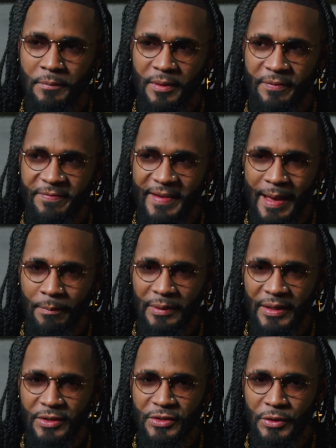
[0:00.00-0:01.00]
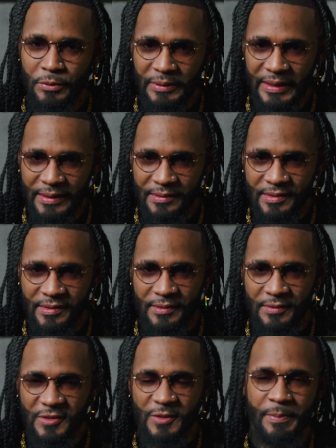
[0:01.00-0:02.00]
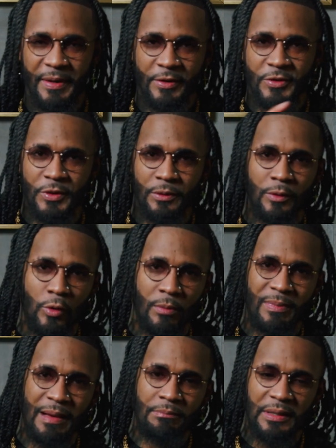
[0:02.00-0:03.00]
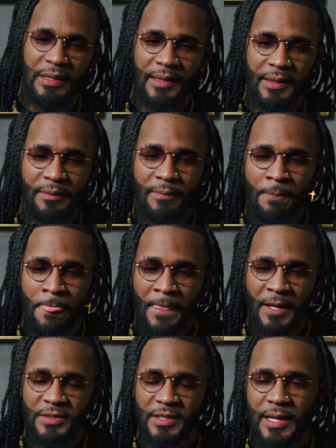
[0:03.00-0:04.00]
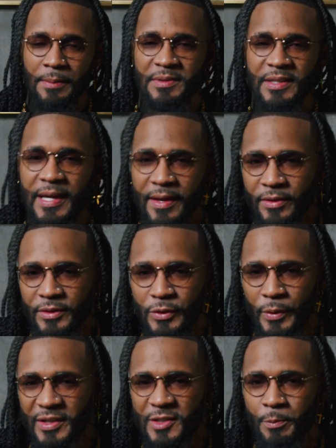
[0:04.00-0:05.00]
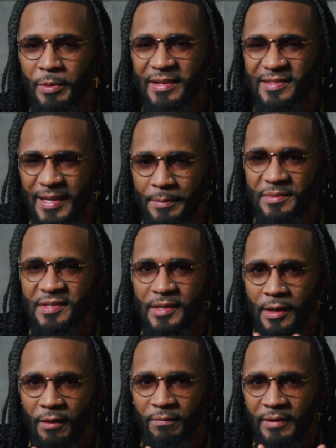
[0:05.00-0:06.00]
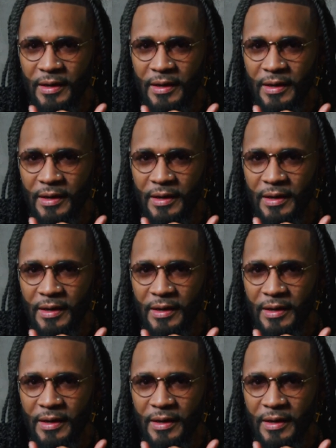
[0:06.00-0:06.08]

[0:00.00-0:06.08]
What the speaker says: family units, spiritual or by blood, to come together to express himself.